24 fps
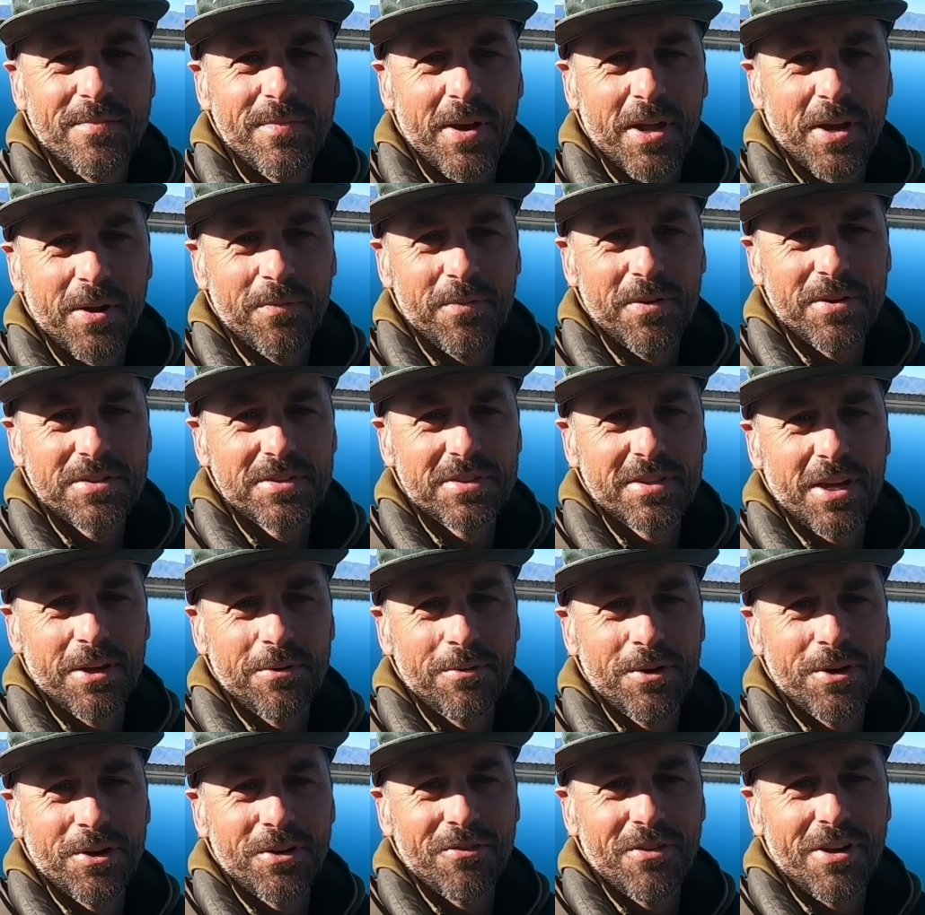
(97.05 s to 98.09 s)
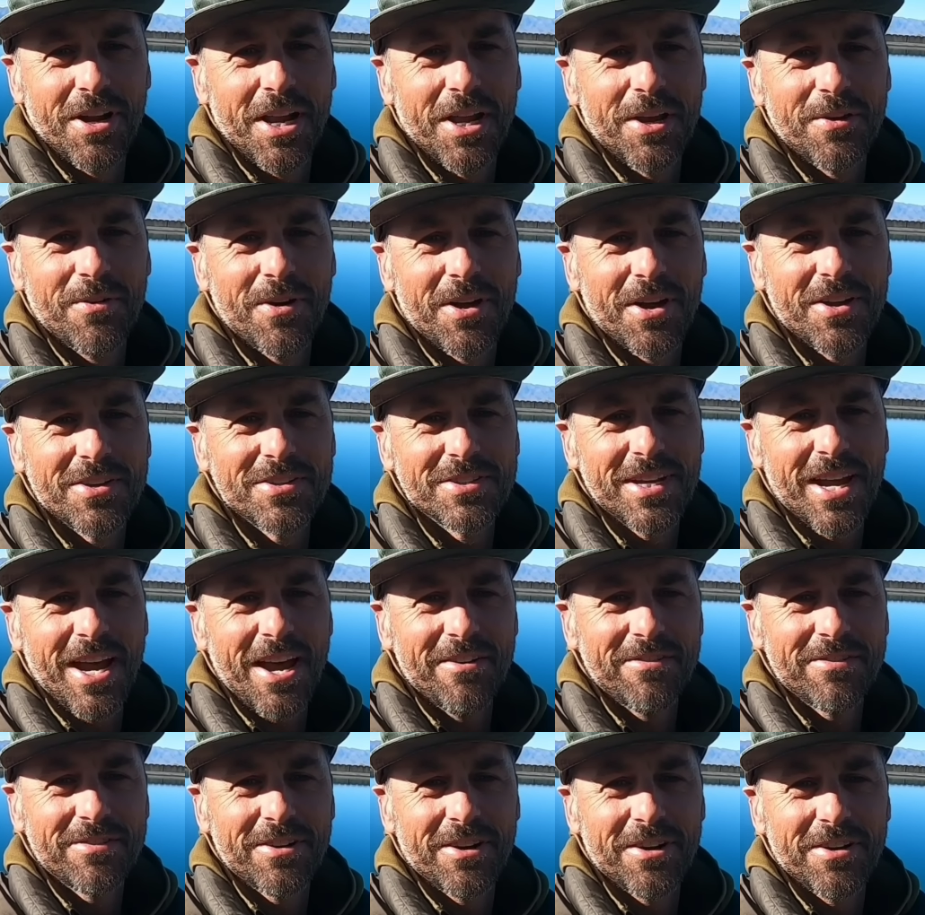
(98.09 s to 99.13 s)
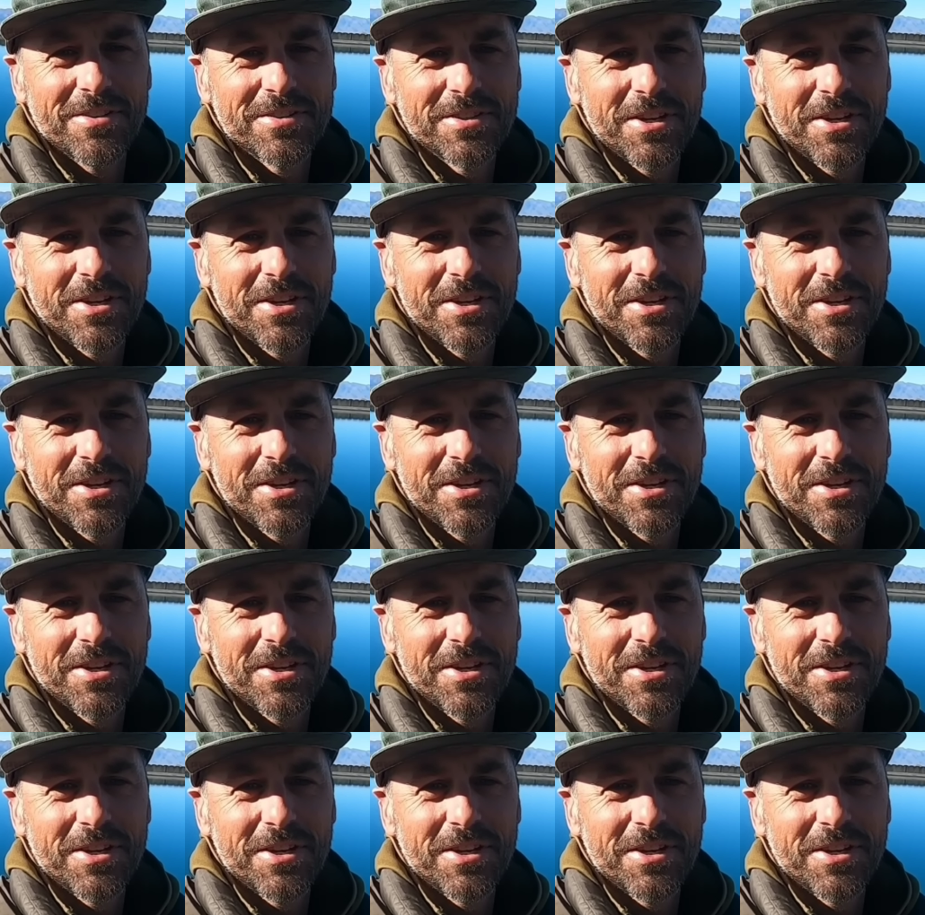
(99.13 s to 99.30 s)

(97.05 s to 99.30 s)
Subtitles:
but they weren't really what I was after.